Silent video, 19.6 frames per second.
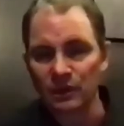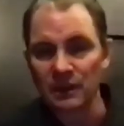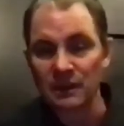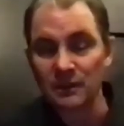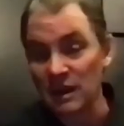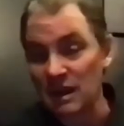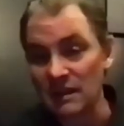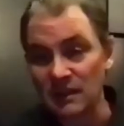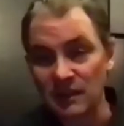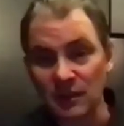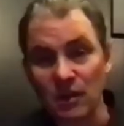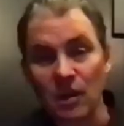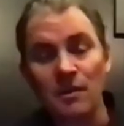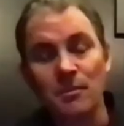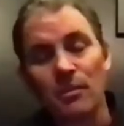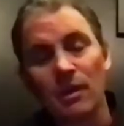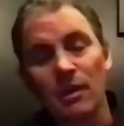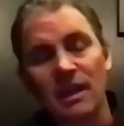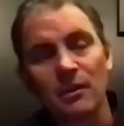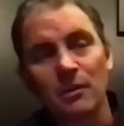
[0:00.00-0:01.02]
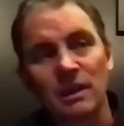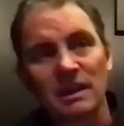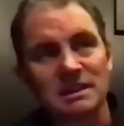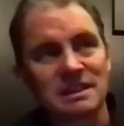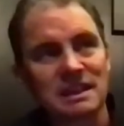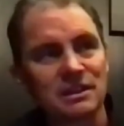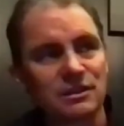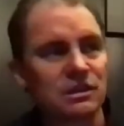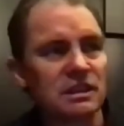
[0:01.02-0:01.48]
And by the way, it's
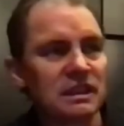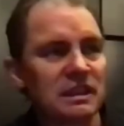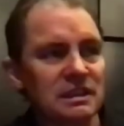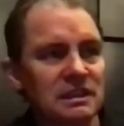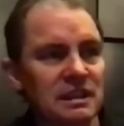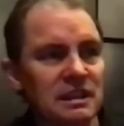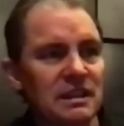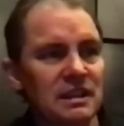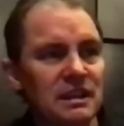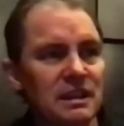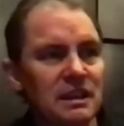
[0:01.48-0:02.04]
interesting is that